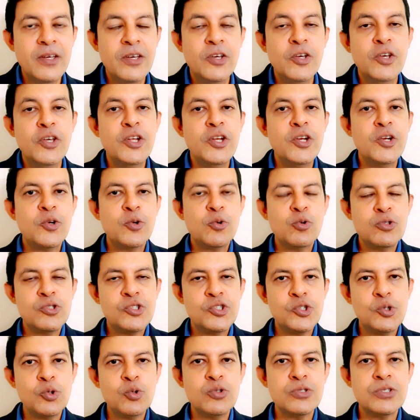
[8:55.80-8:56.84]
you need to
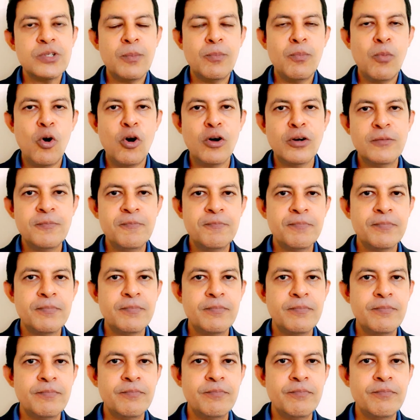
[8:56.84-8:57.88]
choose a bond
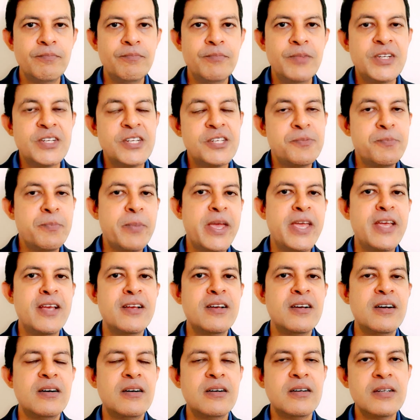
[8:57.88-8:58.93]
which is
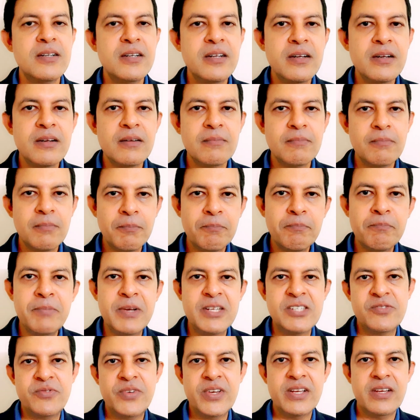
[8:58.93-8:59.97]
paying a
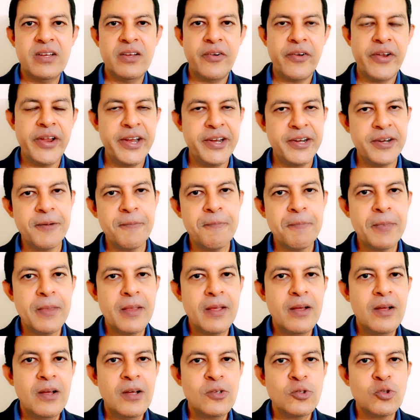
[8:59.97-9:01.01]
specific rate.
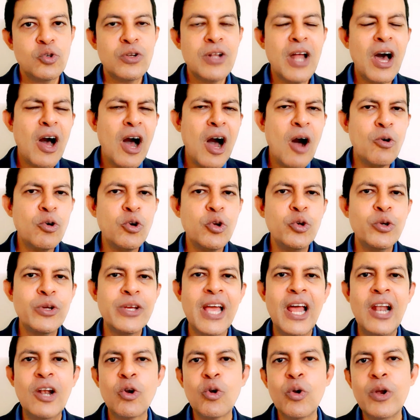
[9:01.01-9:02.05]
So now how do you
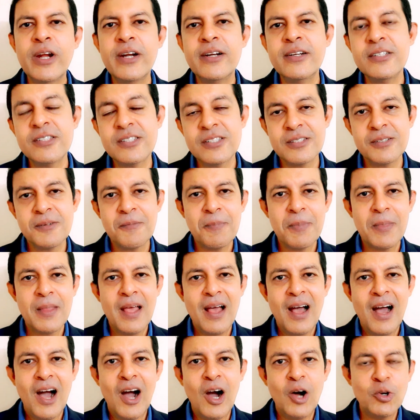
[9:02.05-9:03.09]
calculate this?
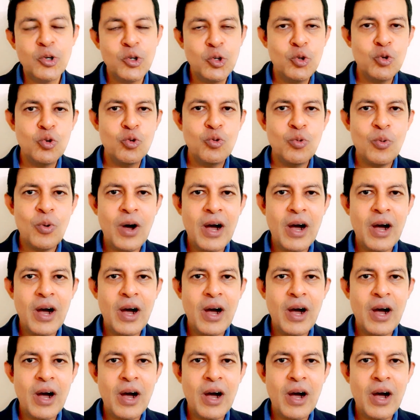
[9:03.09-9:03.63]
How do you